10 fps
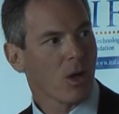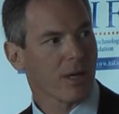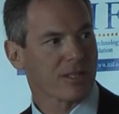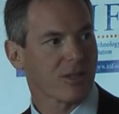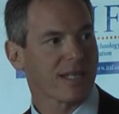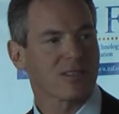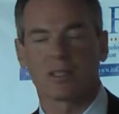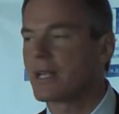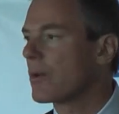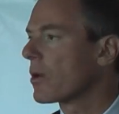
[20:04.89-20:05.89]
Okay, so that's
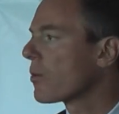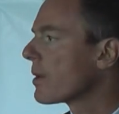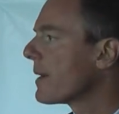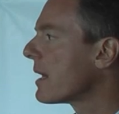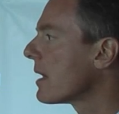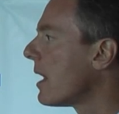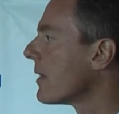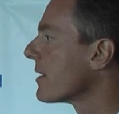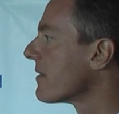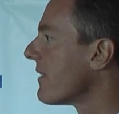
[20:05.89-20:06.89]
the network. What about
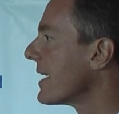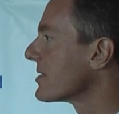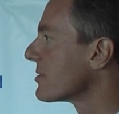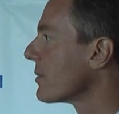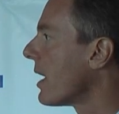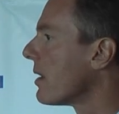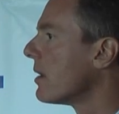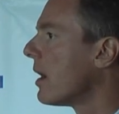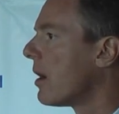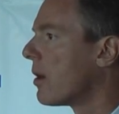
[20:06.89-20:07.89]
on the devices? We all
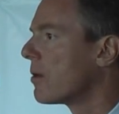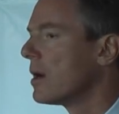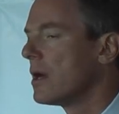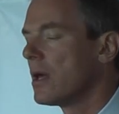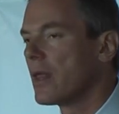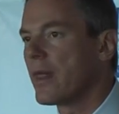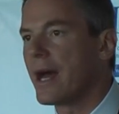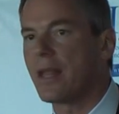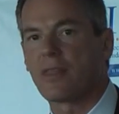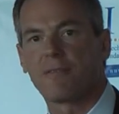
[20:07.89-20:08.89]
know
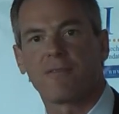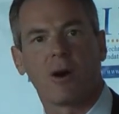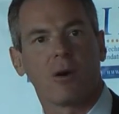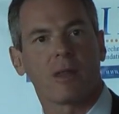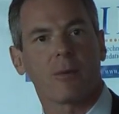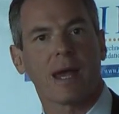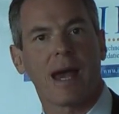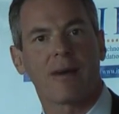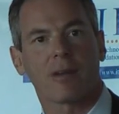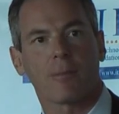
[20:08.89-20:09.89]
that the phone that we
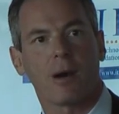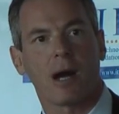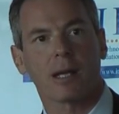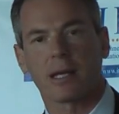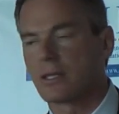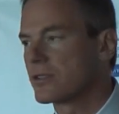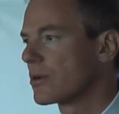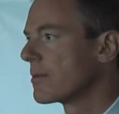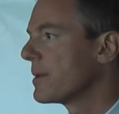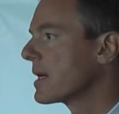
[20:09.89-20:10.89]
have in our pocket has
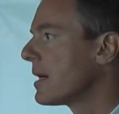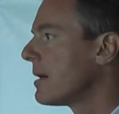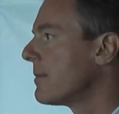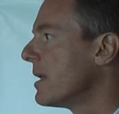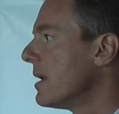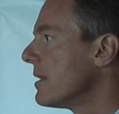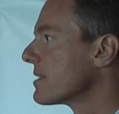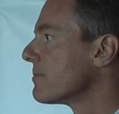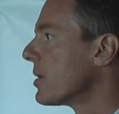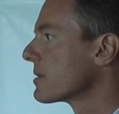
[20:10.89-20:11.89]
sort of become
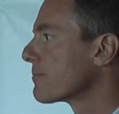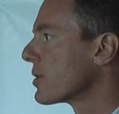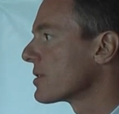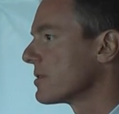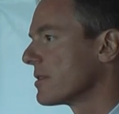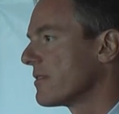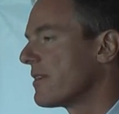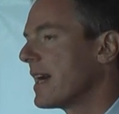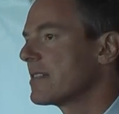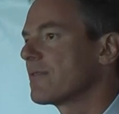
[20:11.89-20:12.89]
this most personal
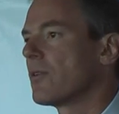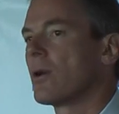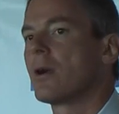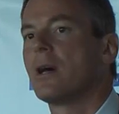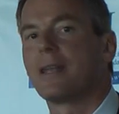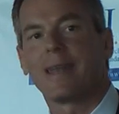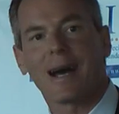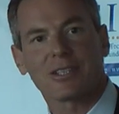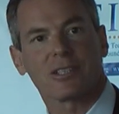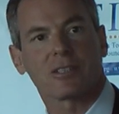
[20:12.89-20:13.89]
device for
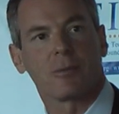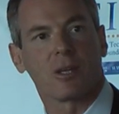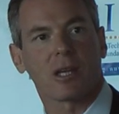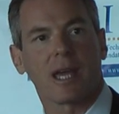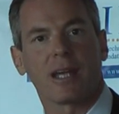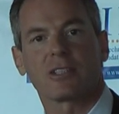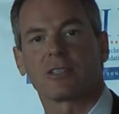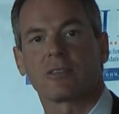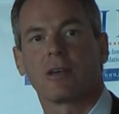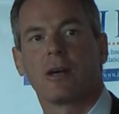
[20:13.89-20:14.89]
not just
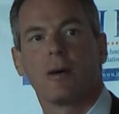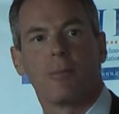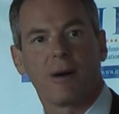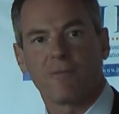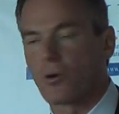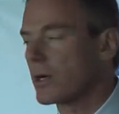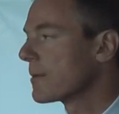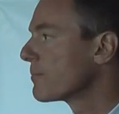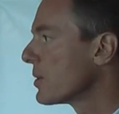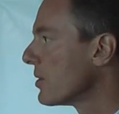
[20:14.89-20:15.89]
communications, but for
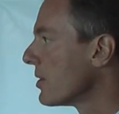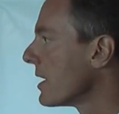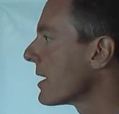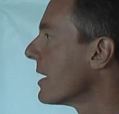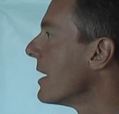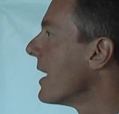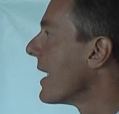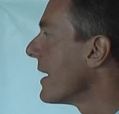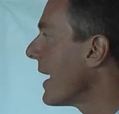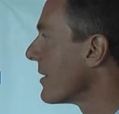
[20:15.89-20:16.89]
computing
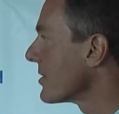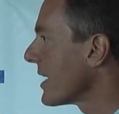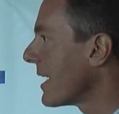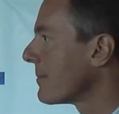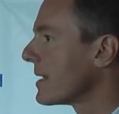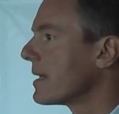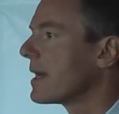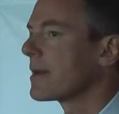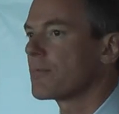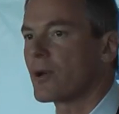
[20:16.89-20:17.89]
and entertainment
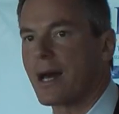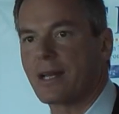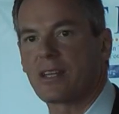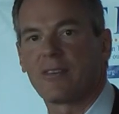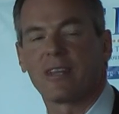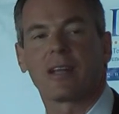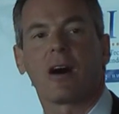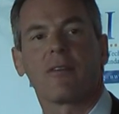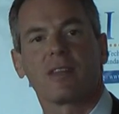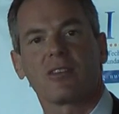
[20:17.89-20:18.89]
and productivity
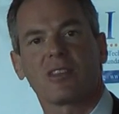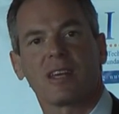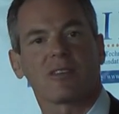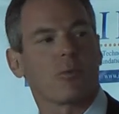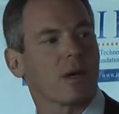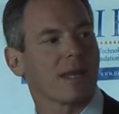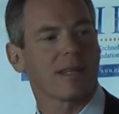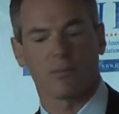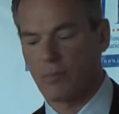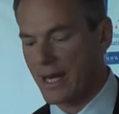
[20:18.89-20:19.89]
and all of these things. And what
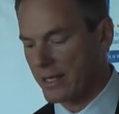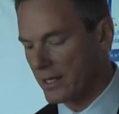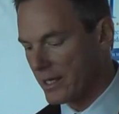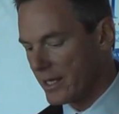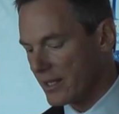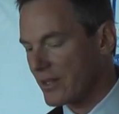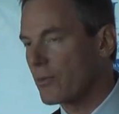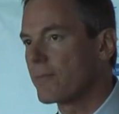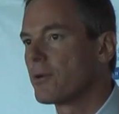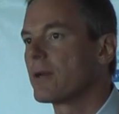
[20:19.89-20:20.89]
that's meant is
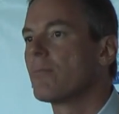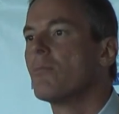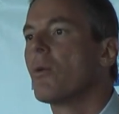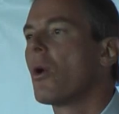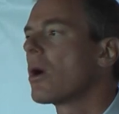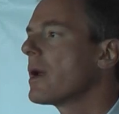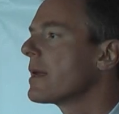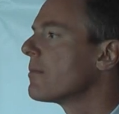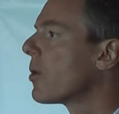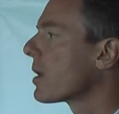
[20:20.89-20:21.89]
that we put more
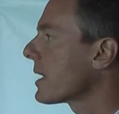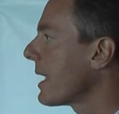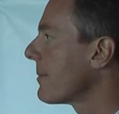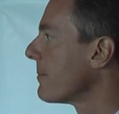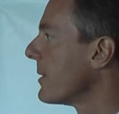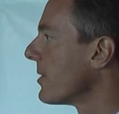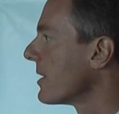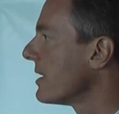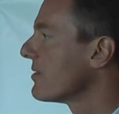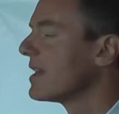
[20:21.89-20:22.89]
and more
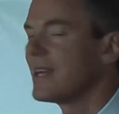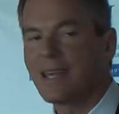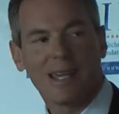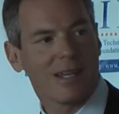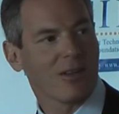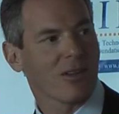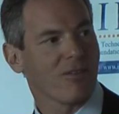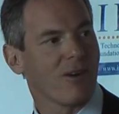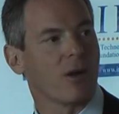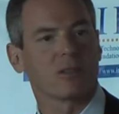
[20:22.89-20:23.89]
capabilities into
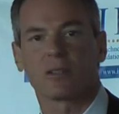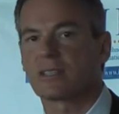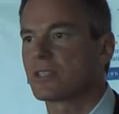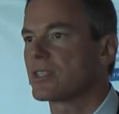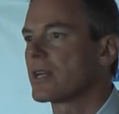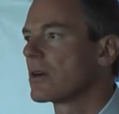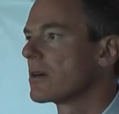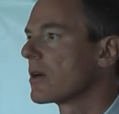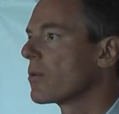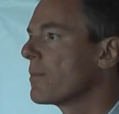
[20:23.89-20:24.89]
the phone. So as I said
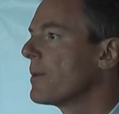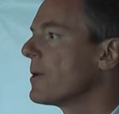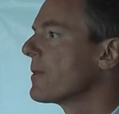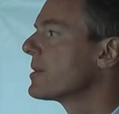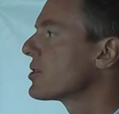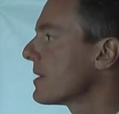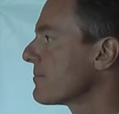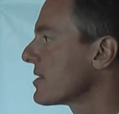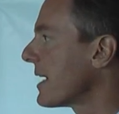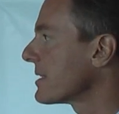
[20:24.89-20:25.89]
earlier, we build the
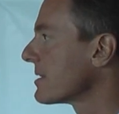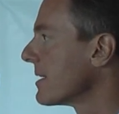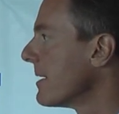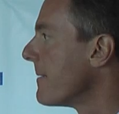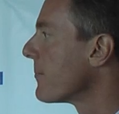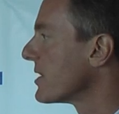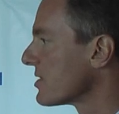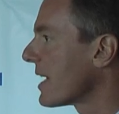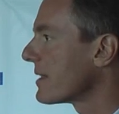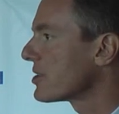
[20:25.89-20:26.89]
chipsets, we
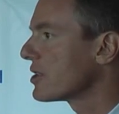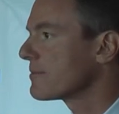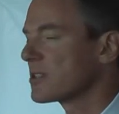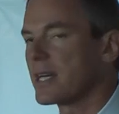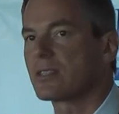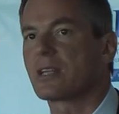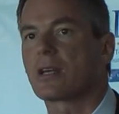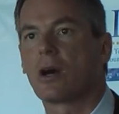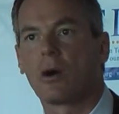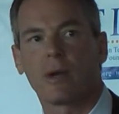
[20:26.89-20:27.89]
design the chipsets
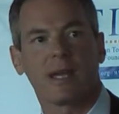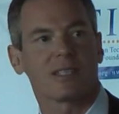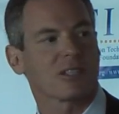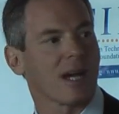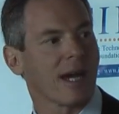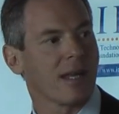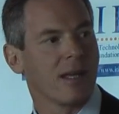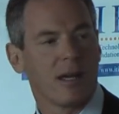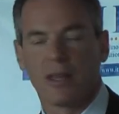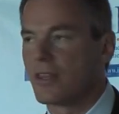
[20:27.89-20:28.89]
that go inside
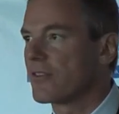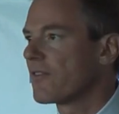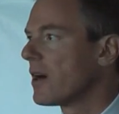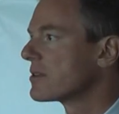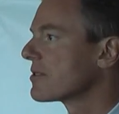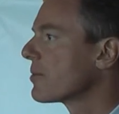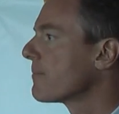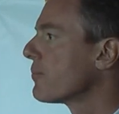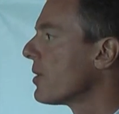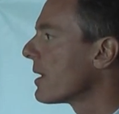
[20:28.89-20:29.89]
these phones, and
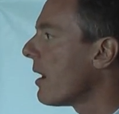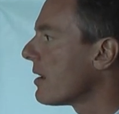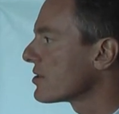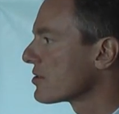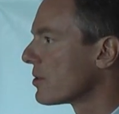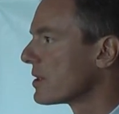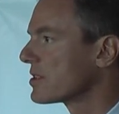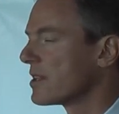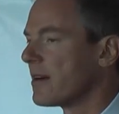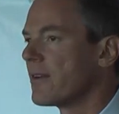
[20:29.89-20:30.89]
we put all
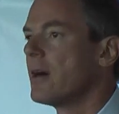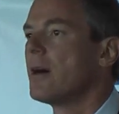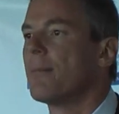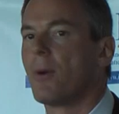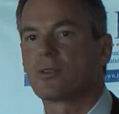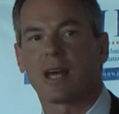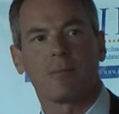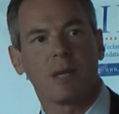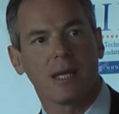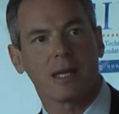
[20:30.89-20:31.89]
sorts of
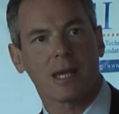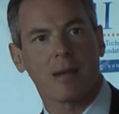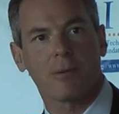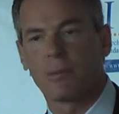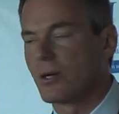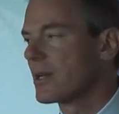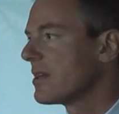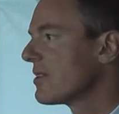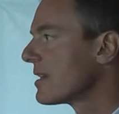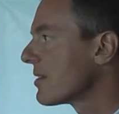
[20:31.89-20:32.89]
multimedia
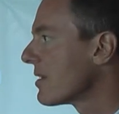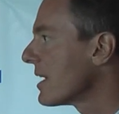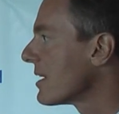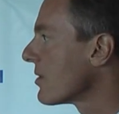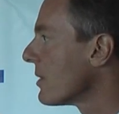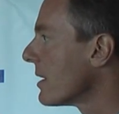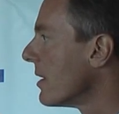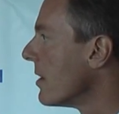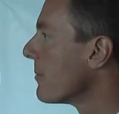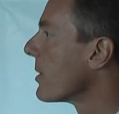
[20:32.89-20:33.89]
capabilities into it,
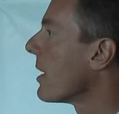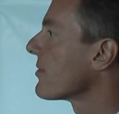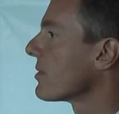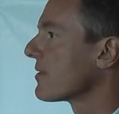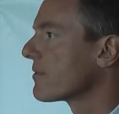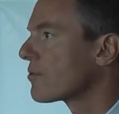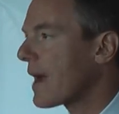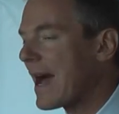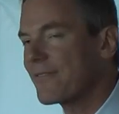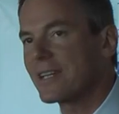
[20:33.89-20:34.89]
put all sorts of
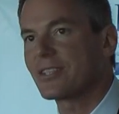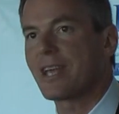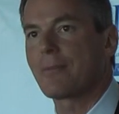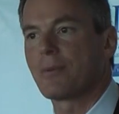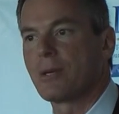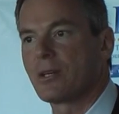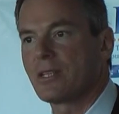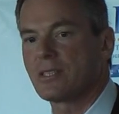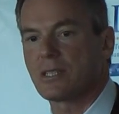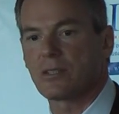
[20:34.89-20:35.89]
graphics
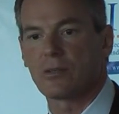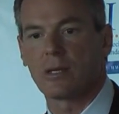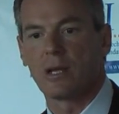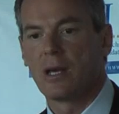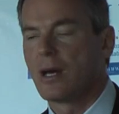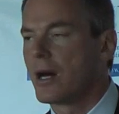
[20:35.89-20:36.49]
capabilities into it.